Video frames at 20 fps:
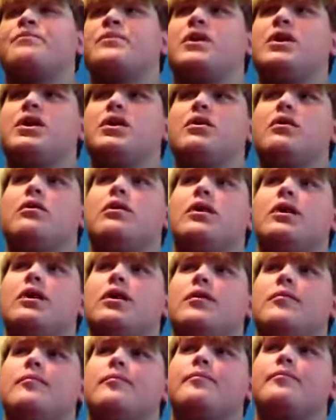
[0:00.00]
you know,
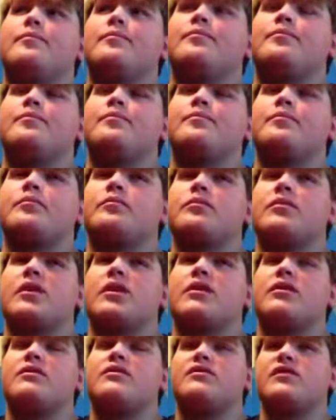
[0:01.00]
um,
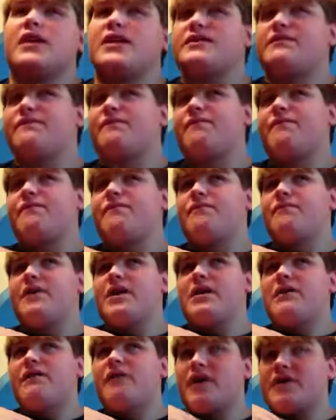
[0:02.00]
so that's
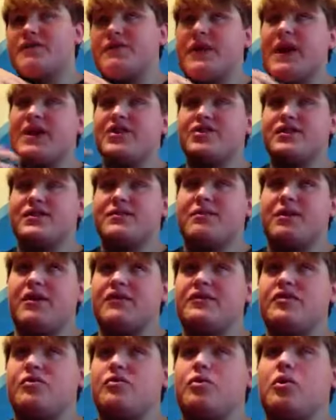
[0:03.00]
falsificationism
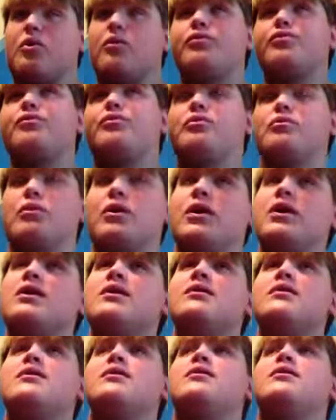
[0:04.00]
because you go through
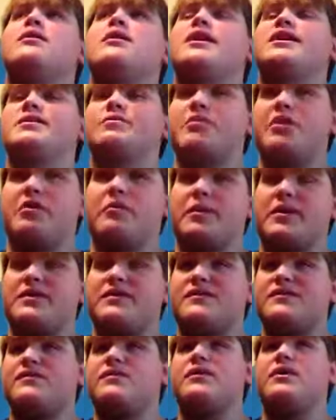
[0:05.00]

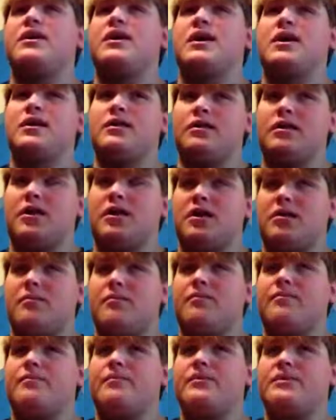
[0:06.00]
experiments and
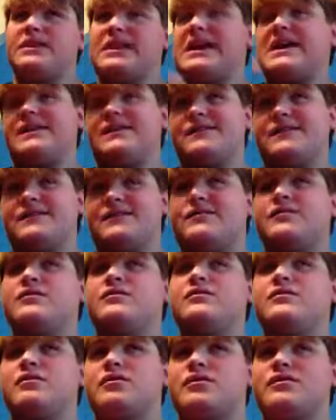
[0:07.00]
um, tests
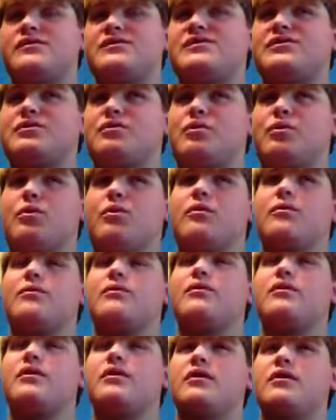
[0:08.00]
to
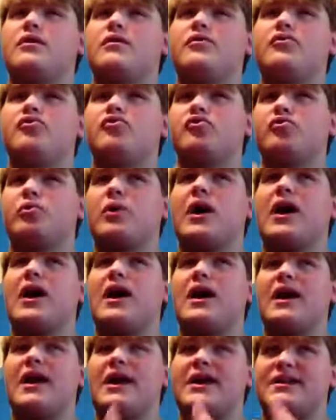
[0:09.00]

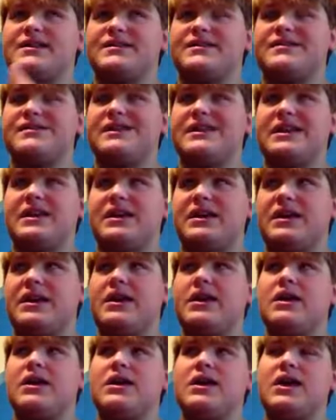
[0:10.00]
try and see
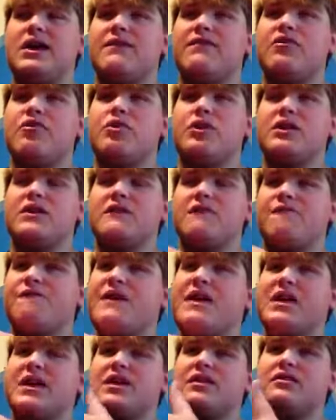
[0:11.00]
if you can
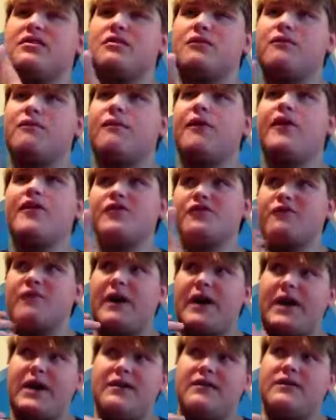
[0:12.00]
defeat it, to
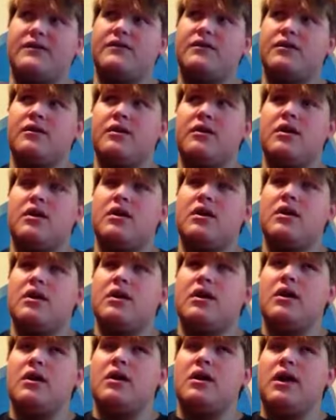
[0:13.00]
falsify it.
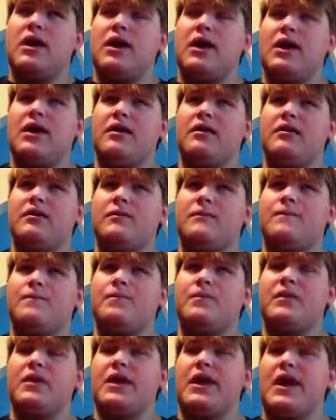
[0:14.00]
And
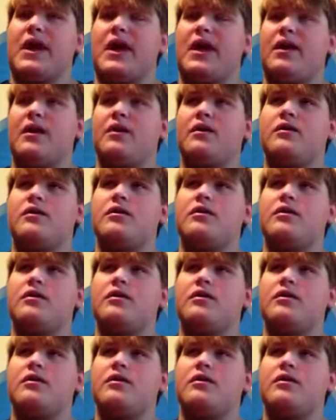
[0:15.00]
a